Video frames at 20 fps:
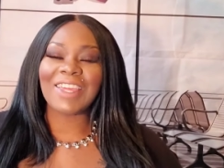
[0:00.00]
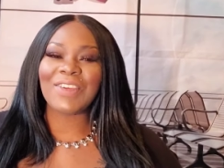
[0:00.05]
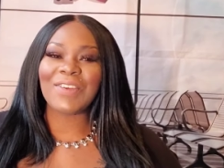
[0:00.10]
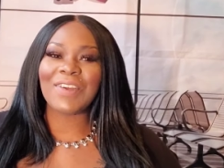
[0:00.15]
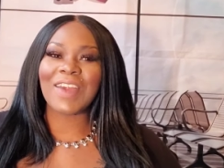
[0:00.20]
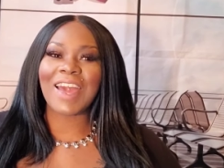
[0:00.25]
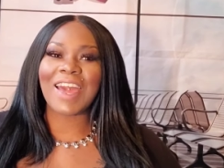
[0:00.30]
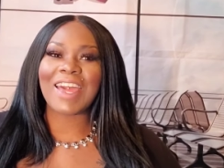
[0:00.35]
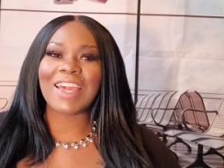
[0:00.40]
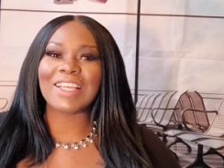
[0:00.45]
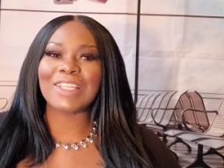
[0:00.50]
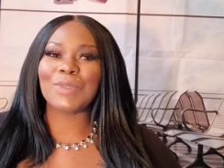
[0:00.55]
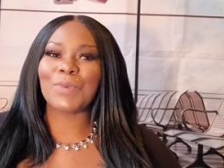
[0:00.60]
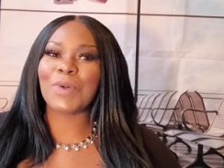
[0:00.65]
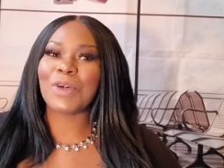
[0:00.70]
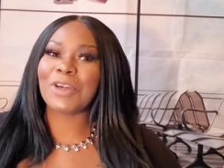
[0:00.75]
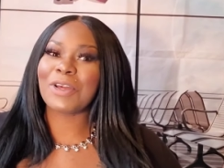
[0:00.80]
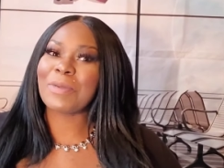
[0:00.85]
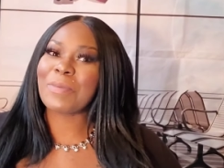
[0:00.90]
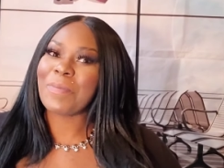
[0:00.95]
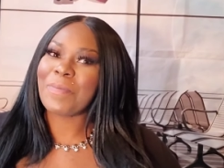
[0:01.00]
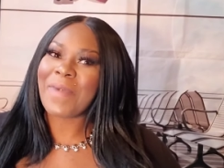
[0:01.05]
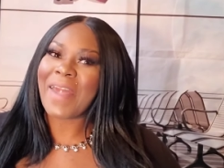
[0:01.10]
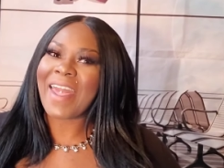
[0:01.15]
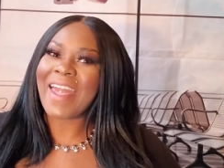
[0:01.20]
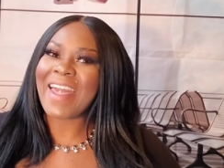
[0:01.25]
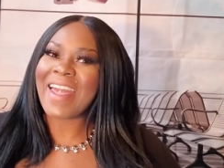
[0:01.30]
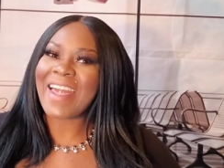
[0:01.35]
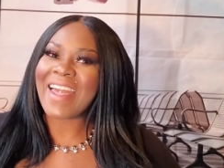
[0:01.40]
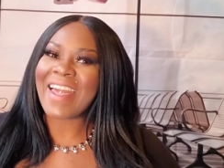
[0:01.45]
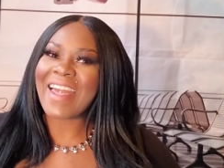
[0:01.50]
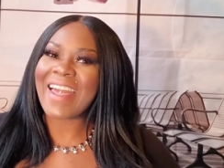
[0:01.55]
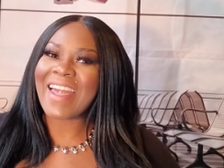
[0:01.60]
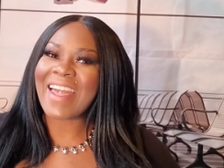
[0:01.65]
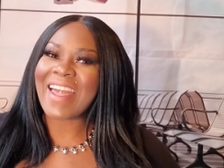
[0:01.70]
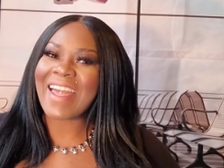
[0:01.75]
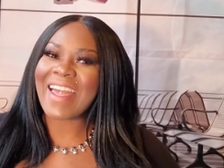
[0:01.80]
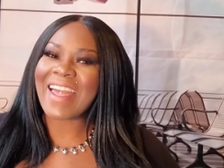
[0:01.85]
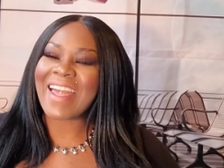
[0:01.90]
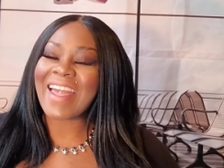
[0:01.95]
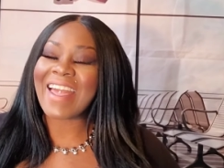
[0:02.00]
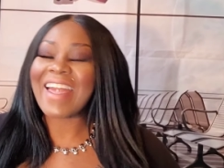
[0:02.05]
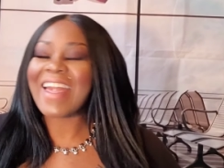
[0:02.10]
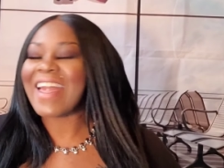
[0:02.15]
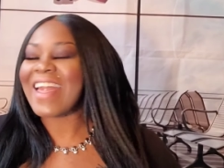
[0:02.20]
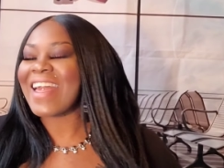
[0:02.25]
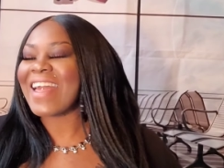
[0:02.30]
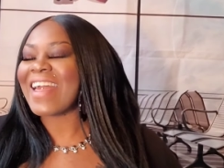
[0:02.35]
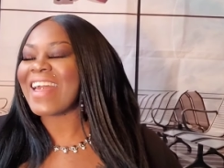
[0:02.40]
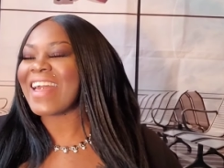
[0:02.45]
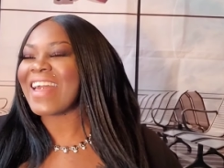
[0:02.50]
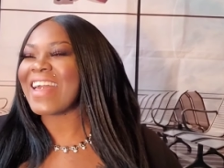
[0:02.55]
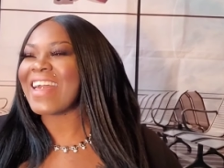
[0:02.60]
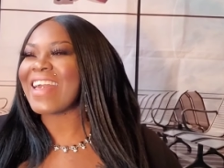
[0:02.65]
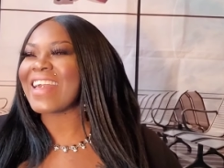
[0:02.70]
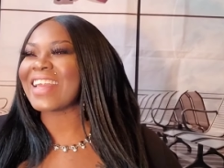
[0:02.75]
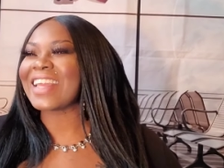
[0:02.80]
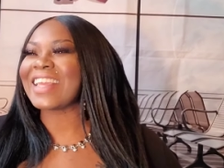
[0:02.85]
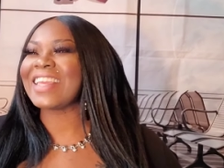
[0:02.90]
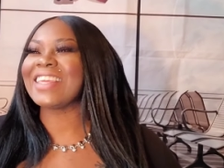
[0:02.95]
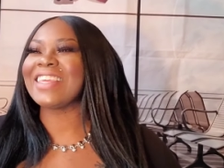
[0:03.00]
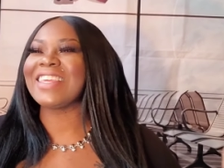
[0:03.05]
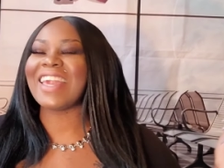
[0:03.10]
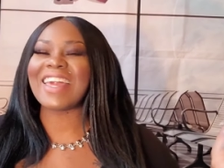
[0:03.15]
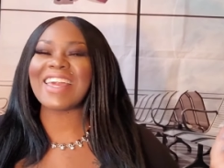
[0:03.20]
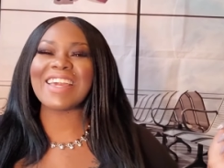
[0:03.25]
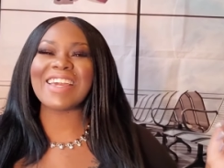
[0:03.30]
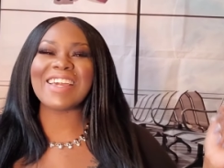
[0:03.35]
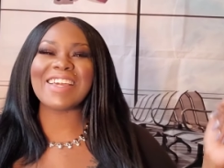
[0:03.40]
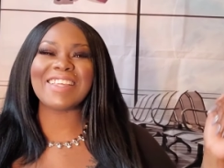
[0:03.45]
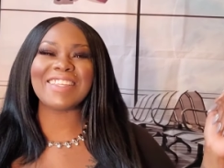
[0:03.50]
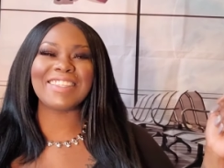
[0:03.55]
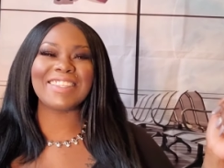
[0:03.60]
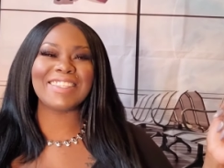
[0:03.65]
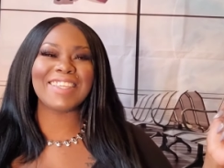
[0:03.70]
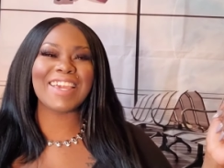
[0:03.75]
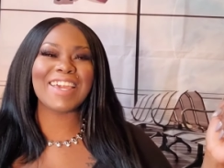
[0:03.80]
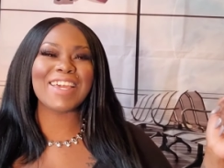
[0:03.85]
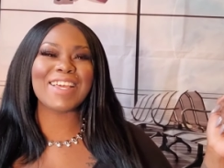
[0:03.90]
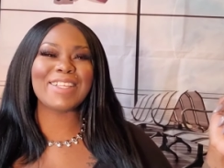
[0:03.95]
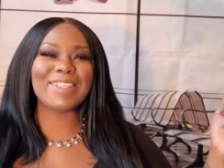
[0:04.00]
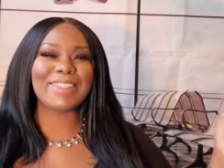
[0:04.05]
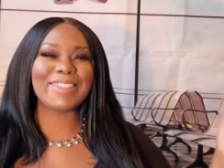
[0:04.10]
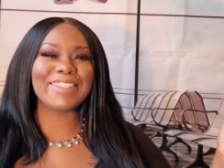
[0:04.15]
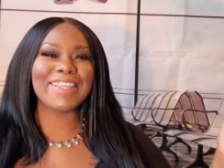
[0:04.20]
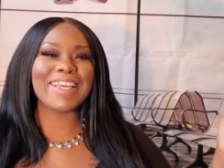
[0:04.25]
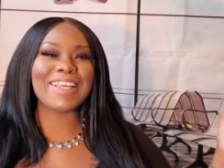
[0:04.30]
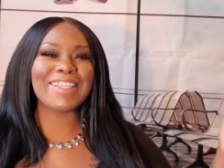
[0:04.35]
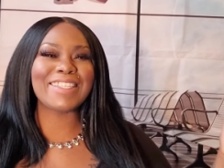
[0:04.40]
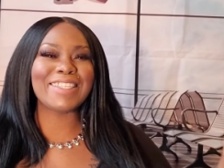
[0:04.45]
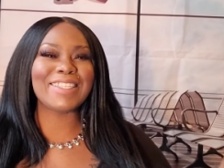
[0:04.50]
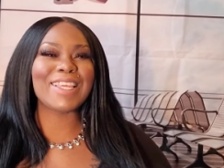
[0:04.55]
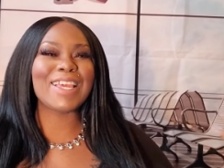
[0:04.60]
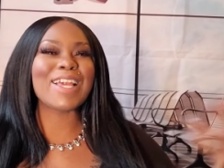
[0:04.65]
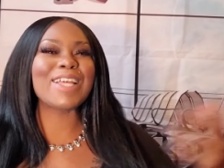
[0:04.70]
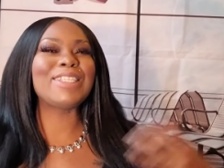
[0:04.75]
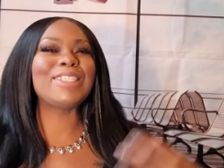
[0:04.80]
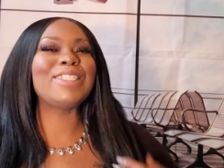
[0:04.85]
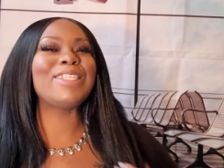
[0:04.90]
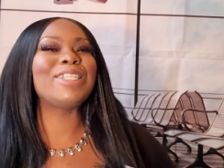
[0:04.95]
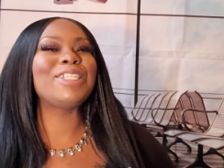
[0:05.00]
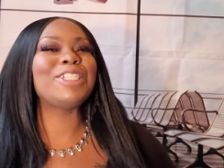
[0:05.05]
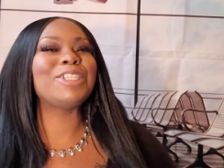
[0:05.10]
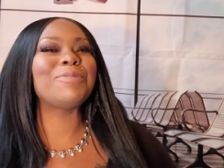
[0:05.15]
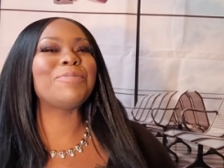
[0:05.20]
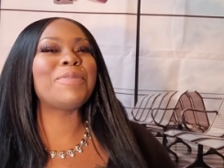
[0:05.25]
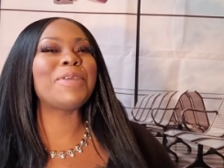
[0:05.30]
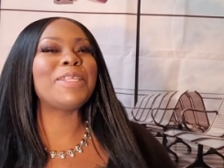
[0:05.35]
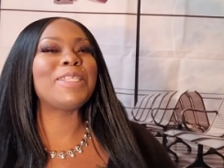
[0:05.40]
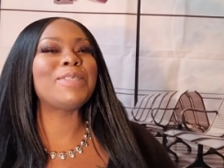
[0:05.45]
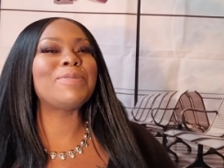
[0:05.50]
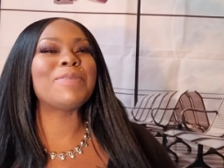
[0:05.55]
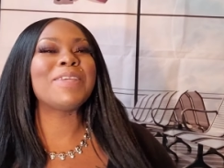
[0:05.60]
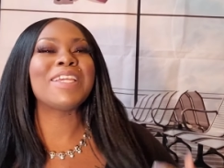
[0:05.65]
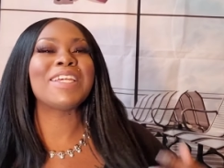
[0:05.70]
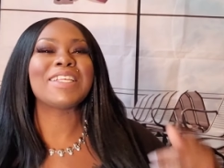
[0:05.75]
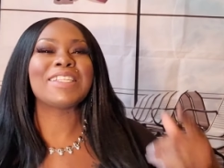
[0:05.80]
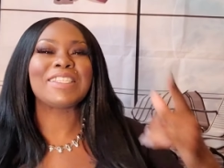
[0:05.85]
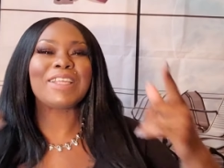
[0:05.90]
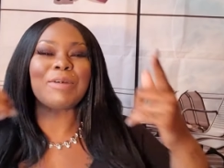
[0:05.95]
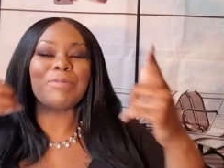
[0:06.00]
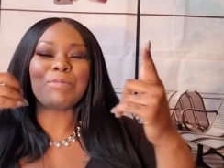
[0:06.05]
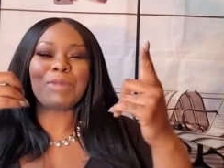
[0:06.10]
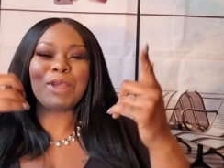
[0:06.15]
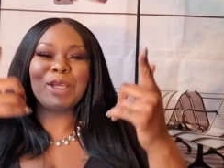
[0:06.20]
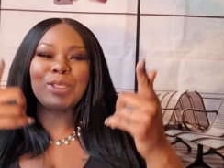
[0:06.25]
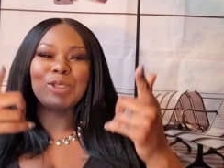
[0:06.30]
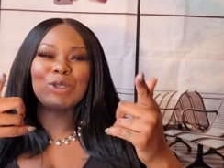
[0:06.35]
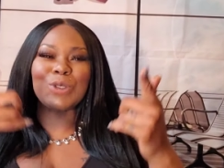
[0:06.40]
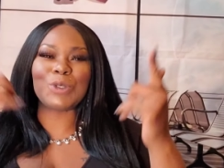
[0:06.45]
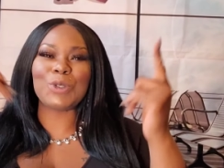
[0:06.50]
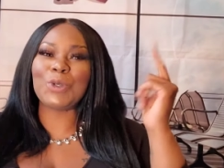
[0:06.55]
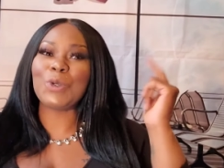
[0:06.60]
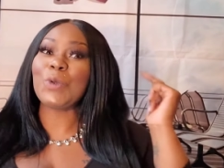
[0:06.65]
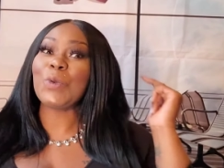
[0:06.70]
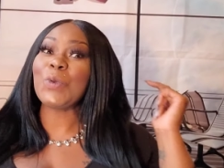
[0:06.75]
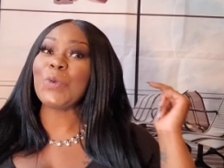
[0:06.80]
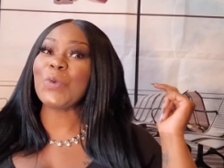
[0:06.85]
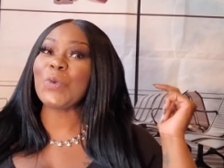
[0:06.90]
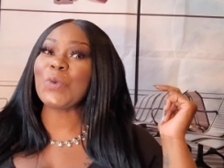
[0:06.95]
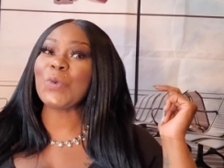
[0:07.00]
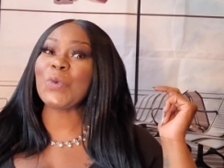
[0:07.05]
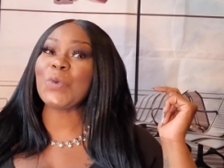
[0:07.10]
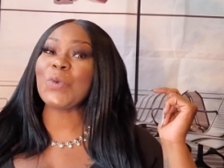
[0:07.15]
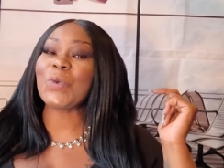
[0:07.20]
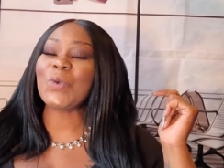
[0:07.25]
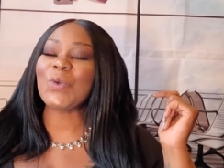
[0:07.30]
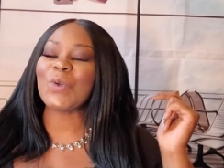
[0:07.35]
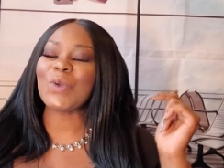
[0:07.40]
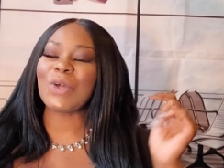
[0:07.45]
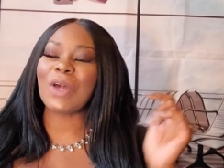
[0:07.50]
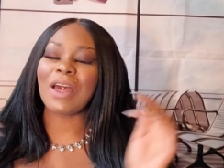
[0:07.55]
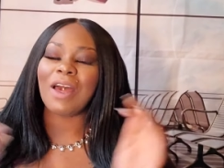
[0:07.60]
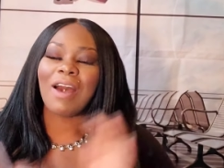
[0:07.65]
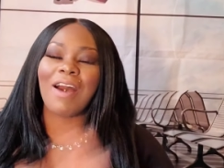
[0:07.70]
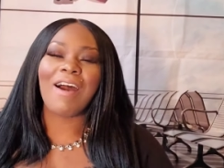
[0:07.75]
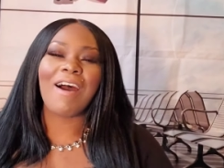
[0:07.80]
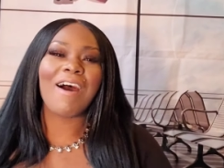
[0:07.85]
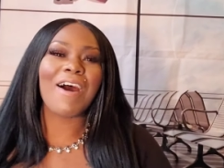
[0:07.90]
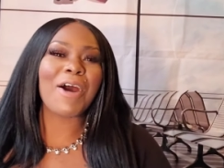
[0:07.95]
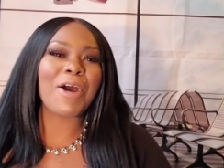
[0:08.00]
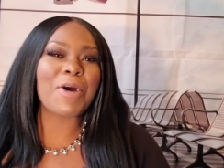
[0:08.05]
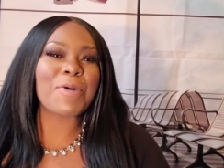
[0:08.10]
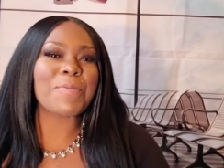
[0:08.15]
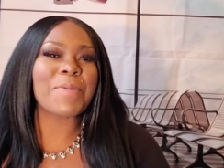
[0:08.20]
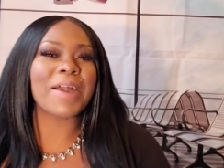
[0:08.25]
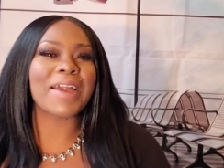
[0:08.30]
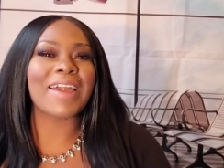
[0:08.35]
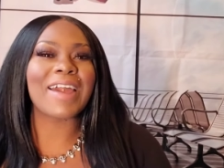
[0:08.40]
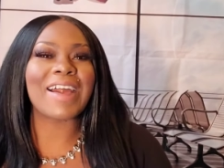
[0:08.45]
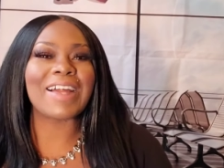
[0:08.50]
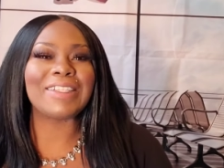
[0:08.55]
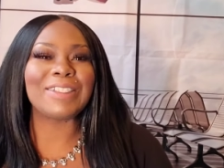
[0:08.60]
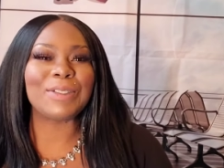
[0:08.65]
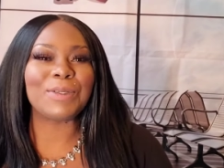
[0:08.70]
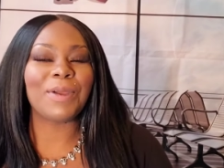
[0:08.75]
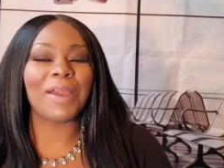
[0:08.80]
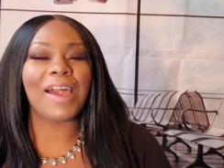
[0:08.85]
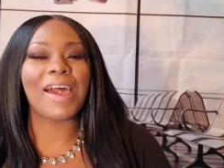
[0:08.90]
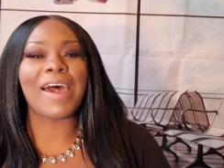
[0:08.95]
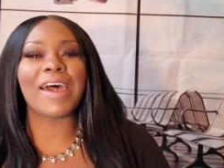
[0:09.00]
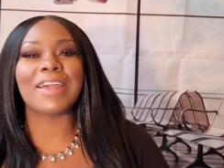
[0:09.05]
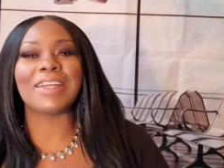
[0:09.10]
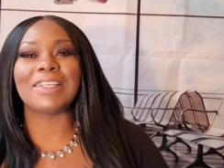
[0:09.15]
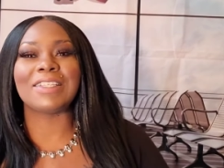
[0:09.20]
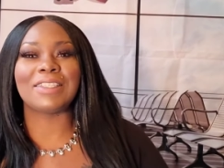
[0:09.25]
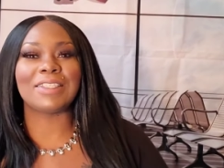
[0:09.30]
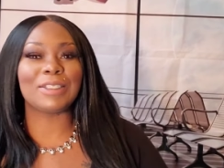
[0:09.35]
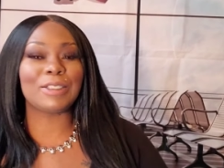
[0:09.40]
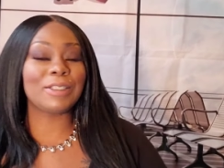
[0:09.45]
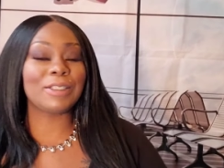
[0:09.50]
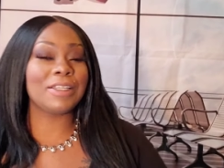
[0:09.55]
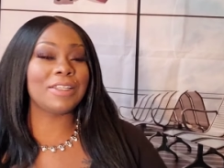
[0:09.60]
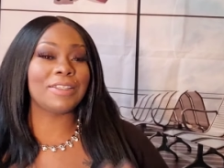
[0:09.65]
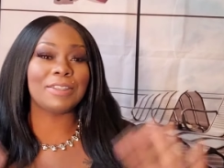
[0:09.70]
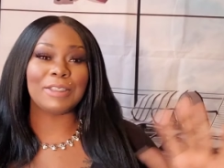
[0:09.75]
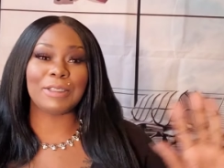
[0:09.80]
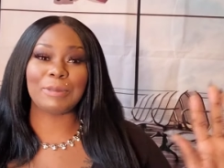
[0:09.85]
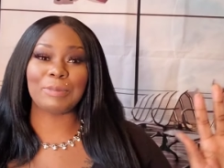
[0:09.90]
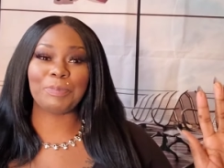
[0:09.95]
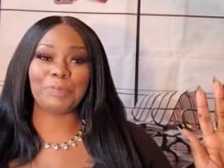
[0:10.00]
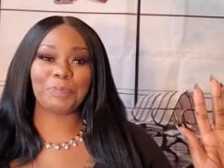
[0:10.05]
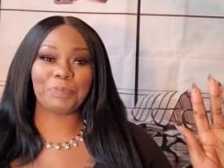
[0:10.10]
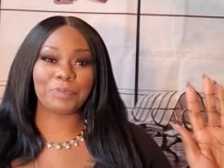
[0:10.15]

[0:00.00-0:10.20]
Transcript: you guys. Welcome back. Yes, yes, yes, yes. Did you miss me? Because I missed you. Oh my God, you guys. Listen,